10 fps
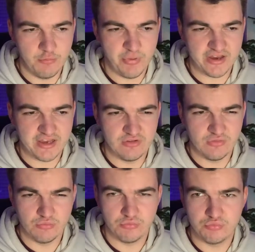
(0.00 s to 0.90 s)
back
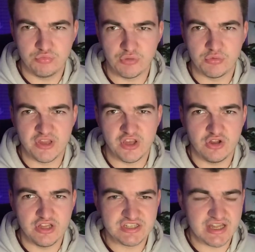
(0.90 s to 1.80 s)
in probably
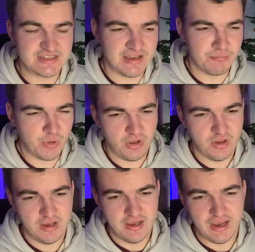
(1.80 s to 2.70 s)
early September,
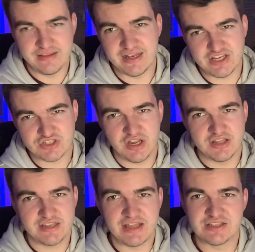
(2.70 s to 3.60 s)
and then he started
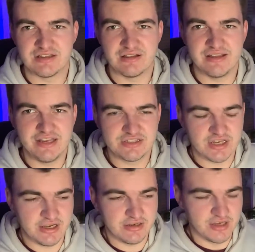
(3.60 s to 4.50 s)
to get into the league
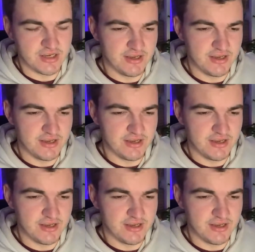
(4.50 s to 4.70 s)
side.